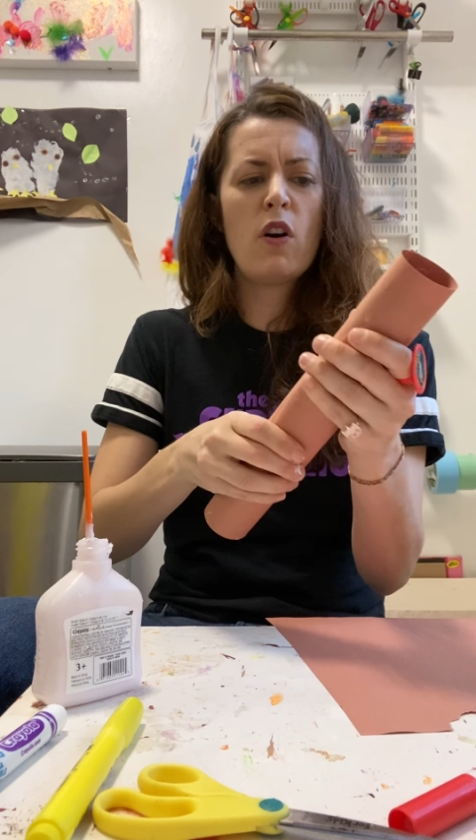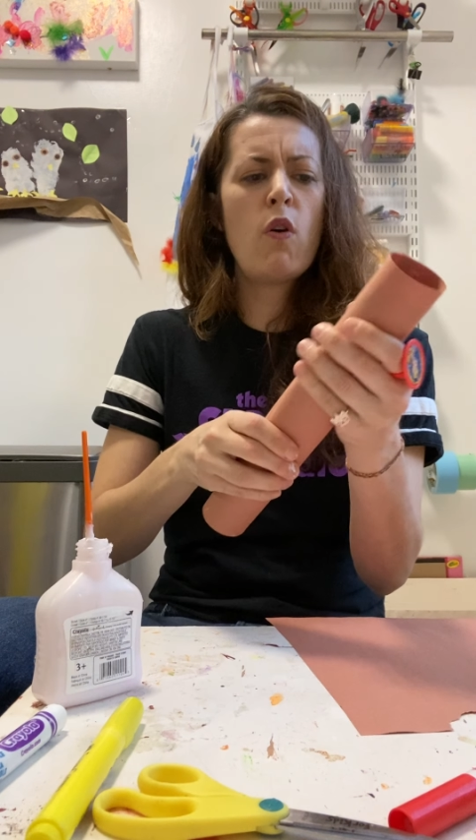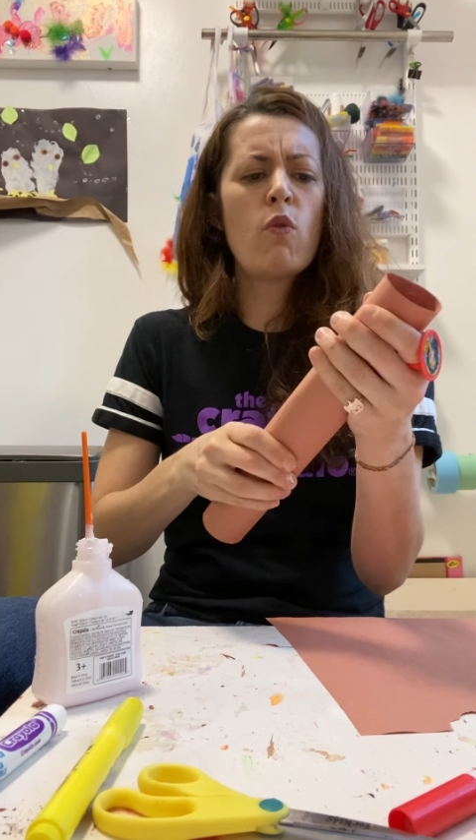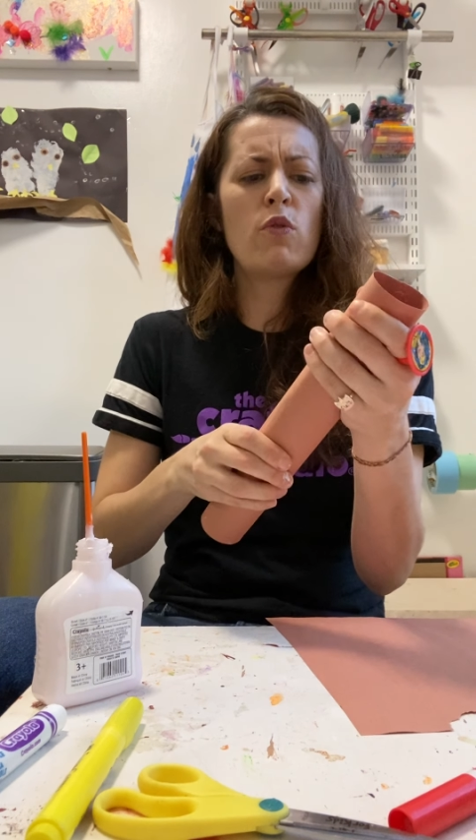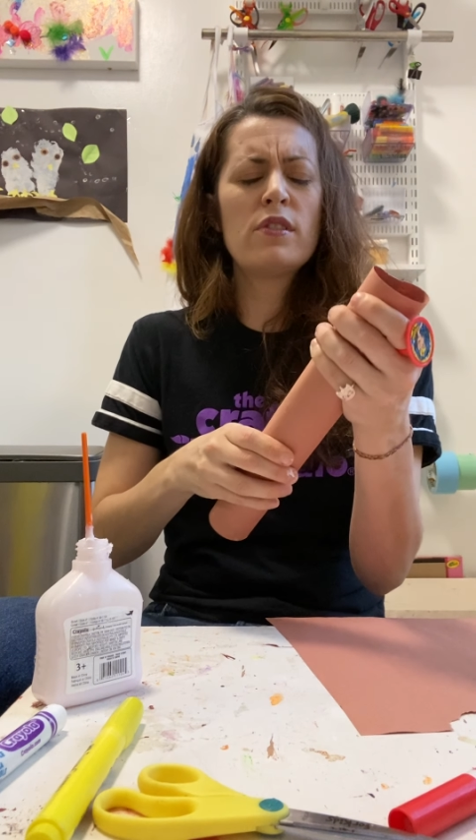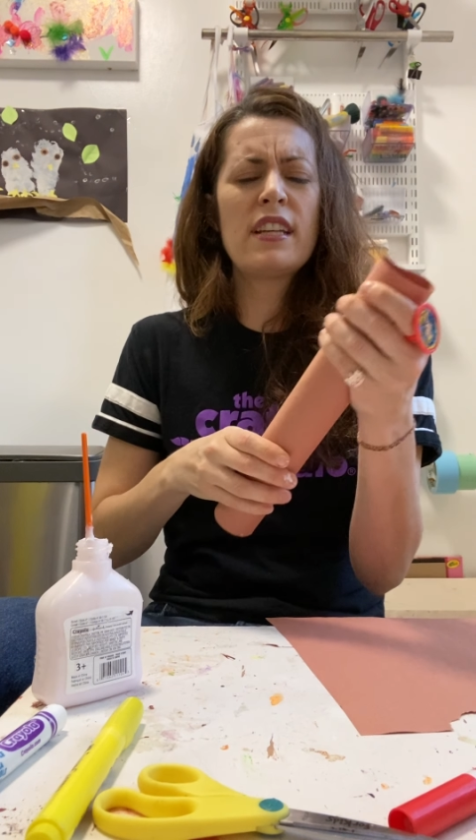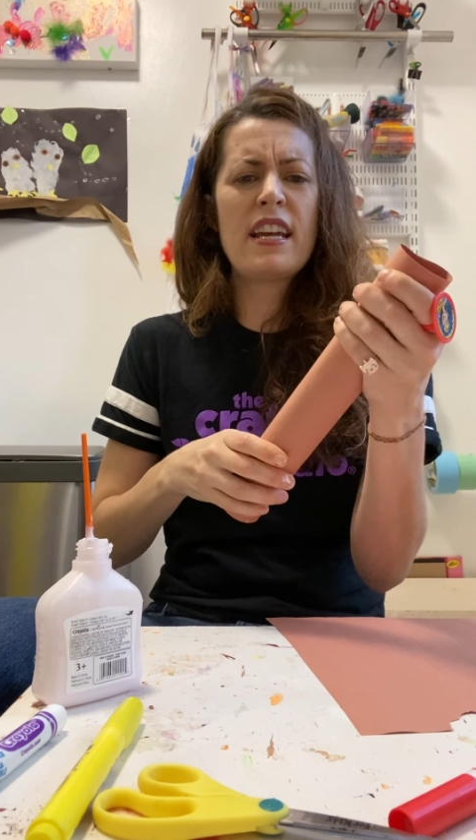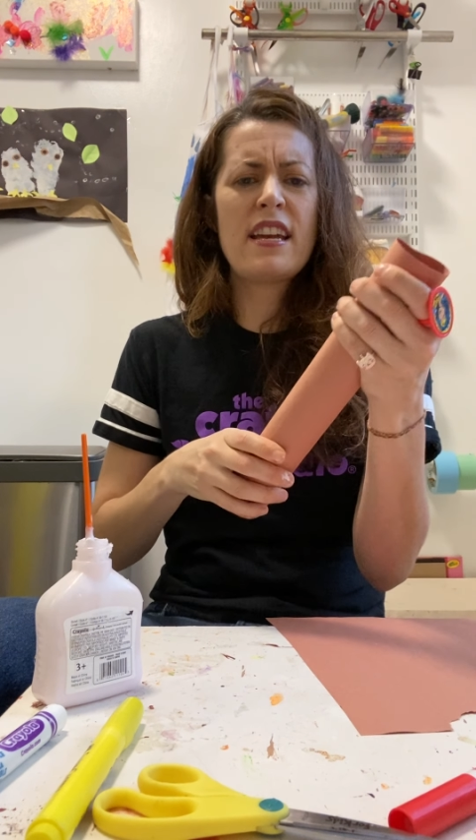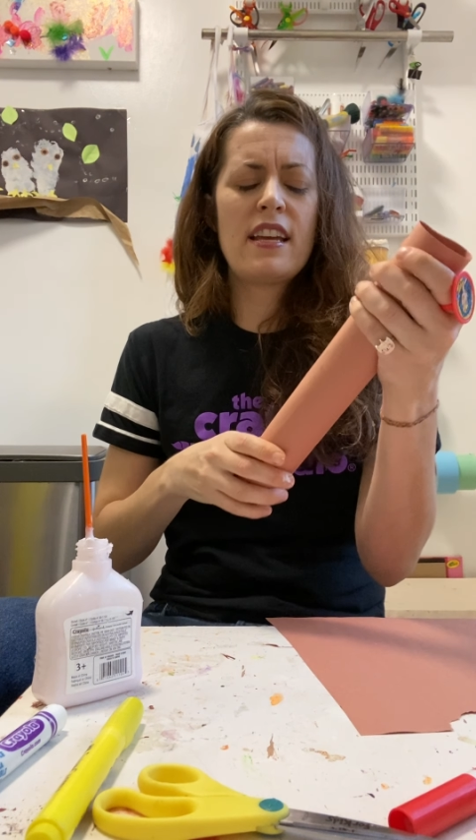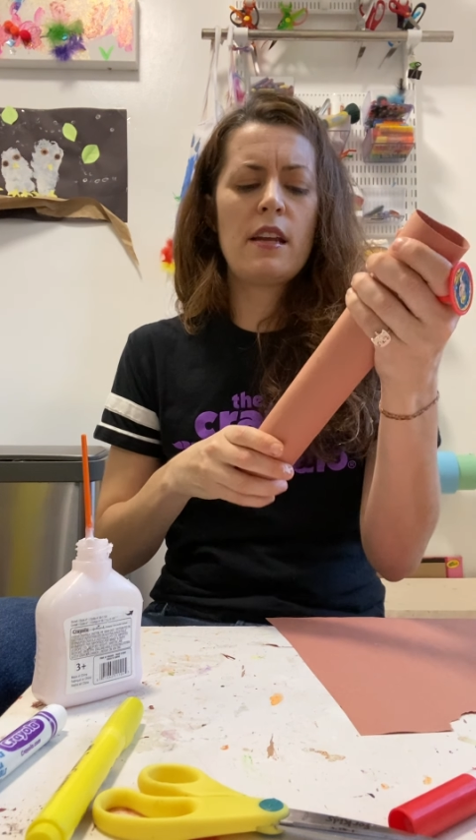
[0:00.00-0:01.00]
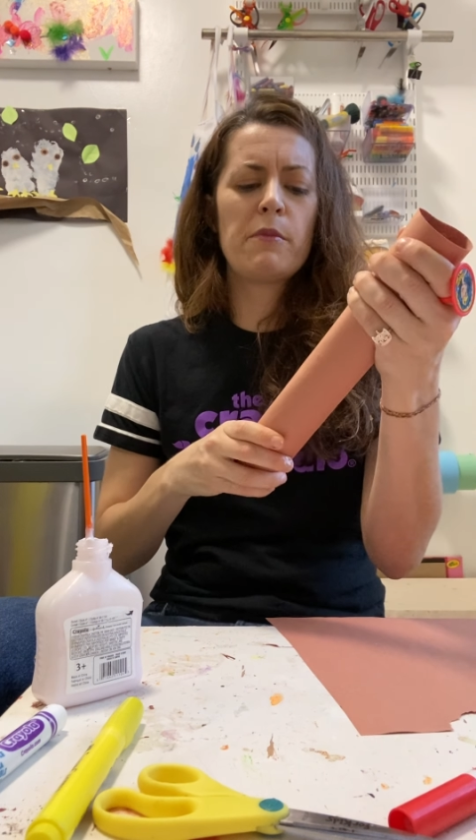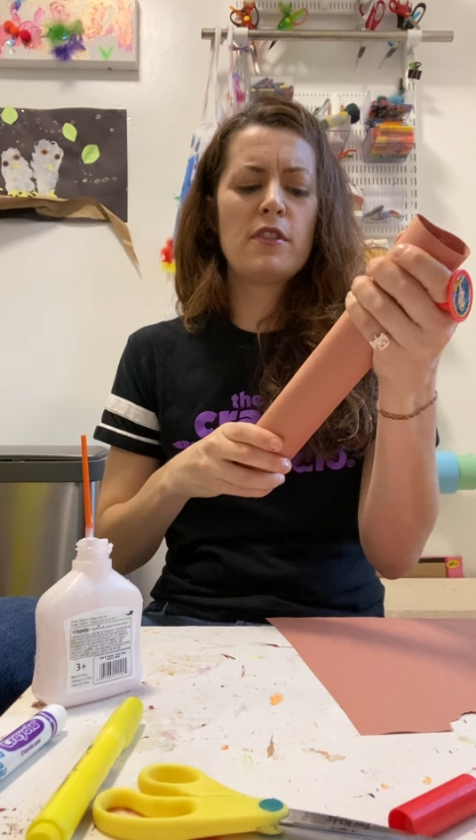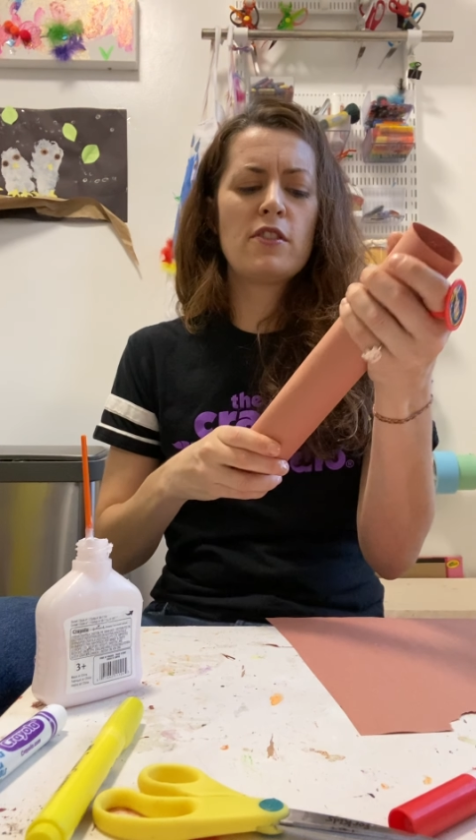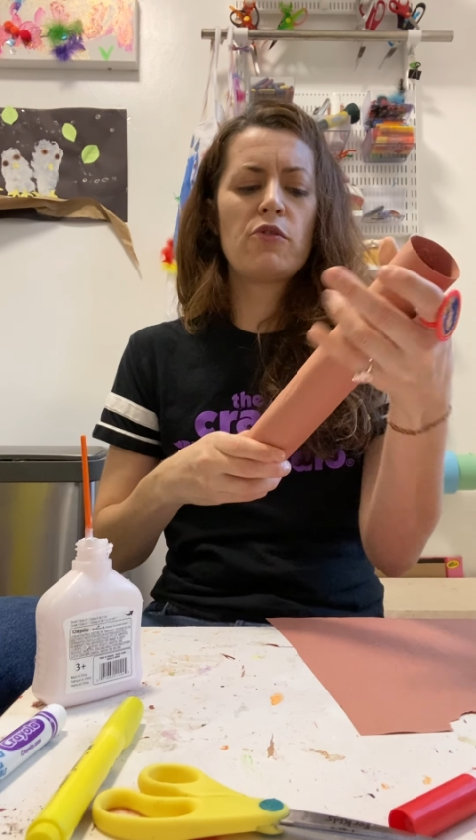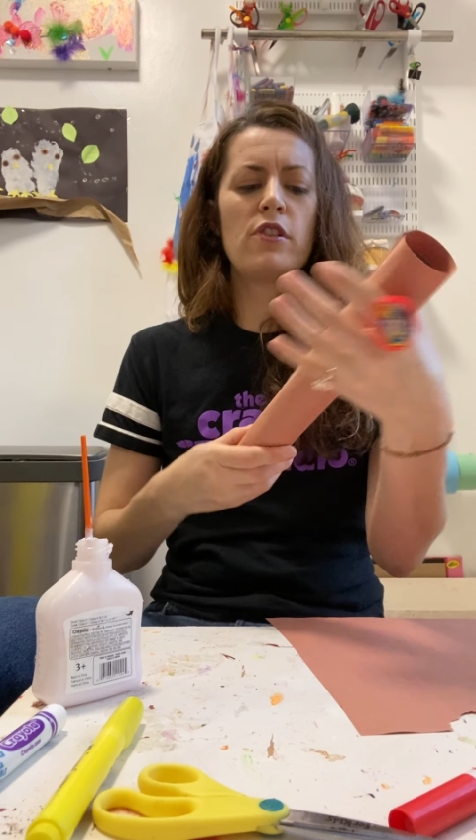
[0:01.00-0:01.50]
hold it and I'm gonna
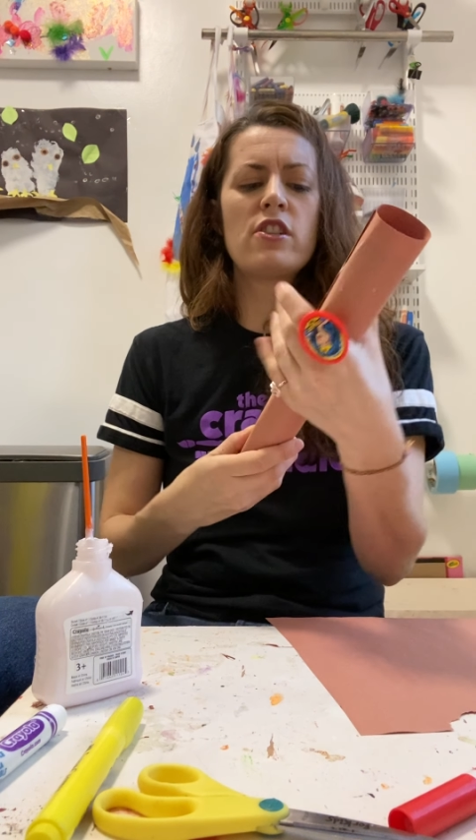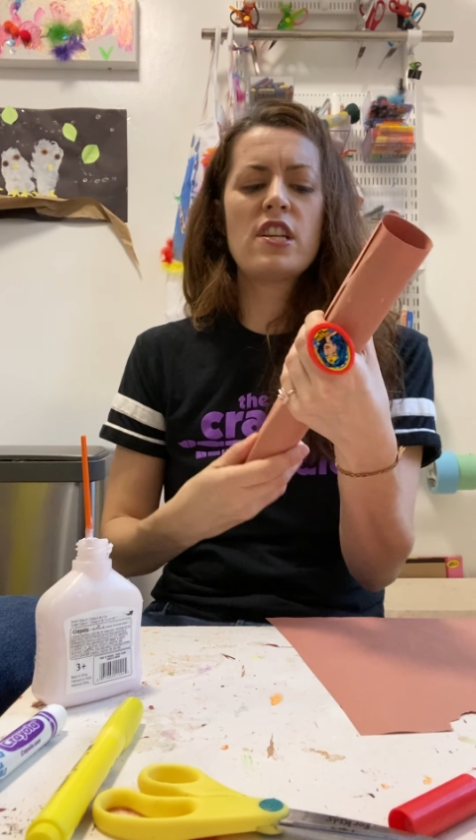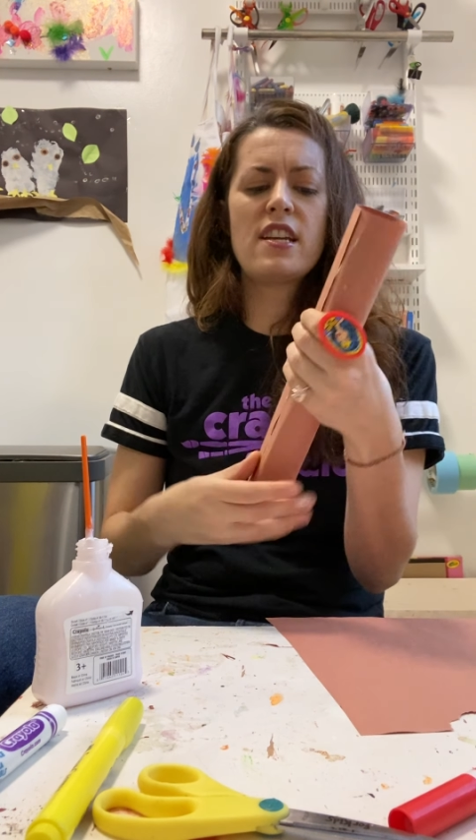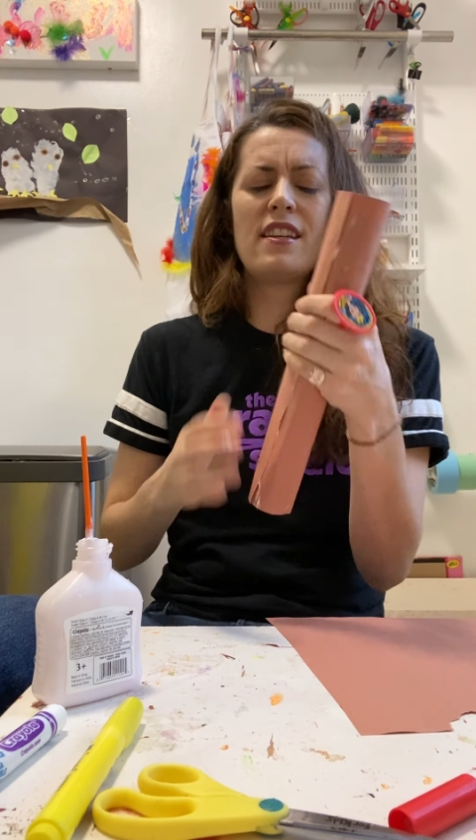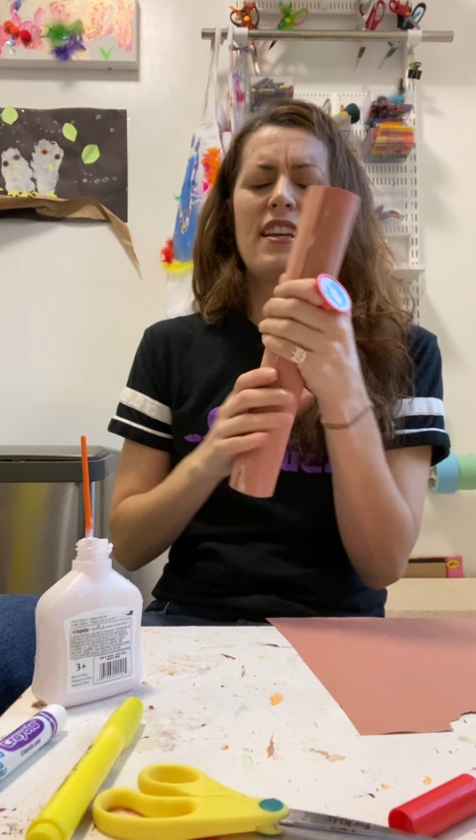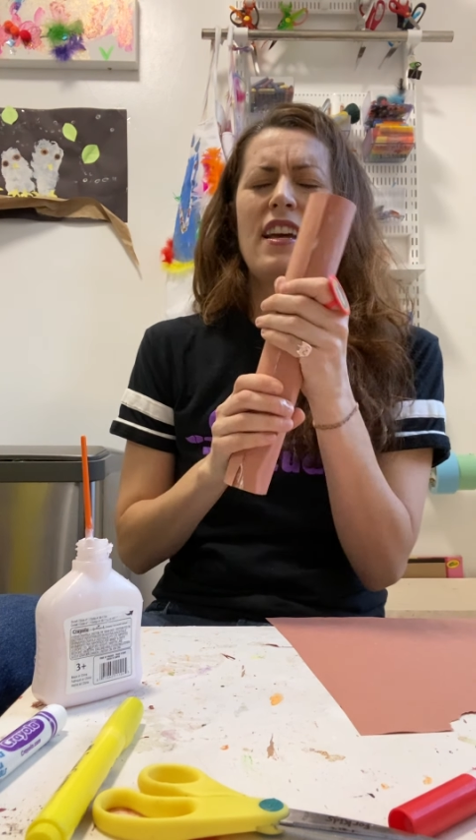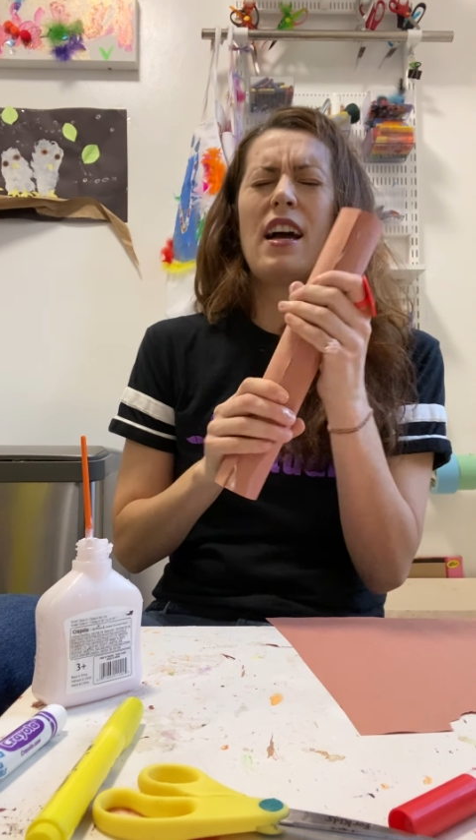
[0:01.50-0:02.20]
squish it